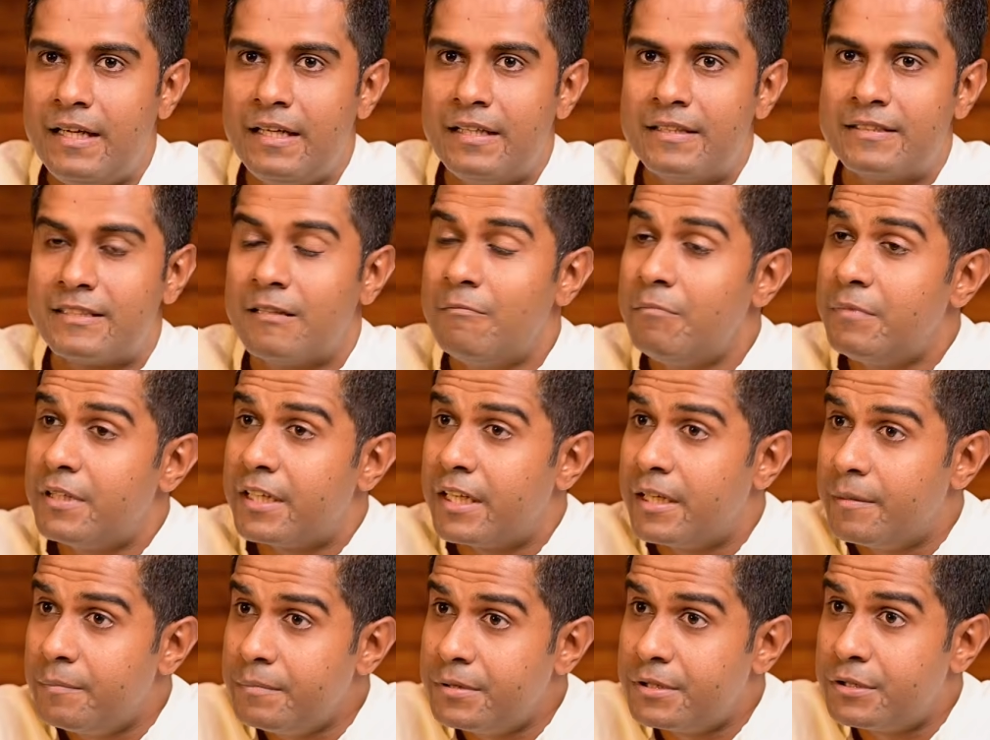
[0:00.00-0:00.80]

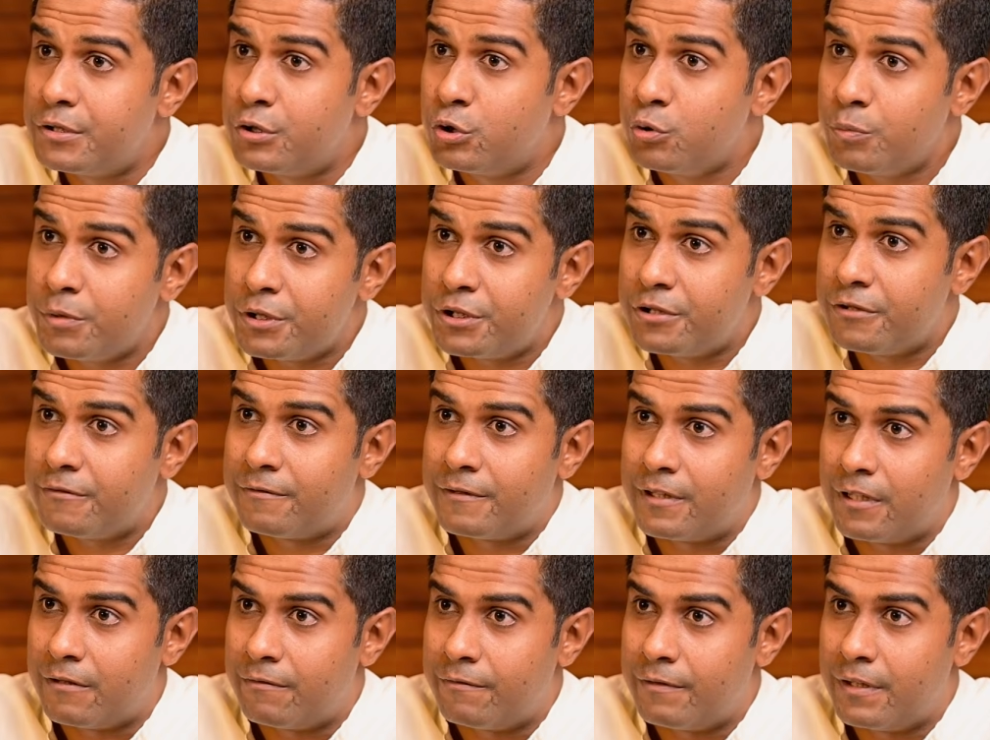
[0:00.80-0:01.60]
Sometimes too much
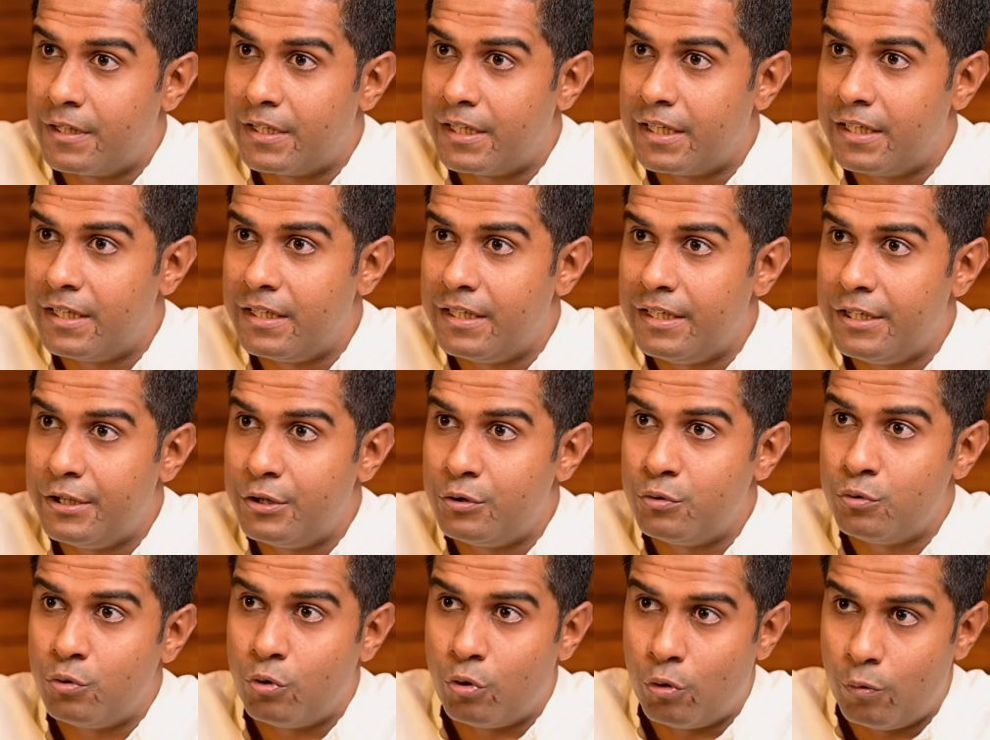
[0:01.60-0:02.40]
of kapha can lead
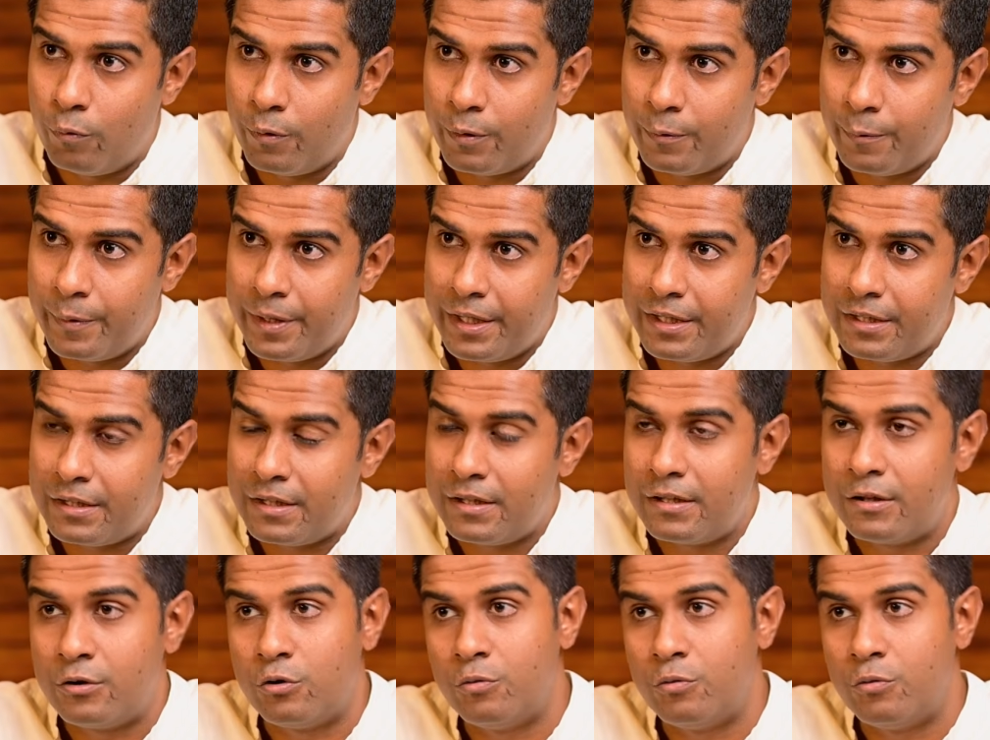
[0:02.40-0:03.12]
to overweight.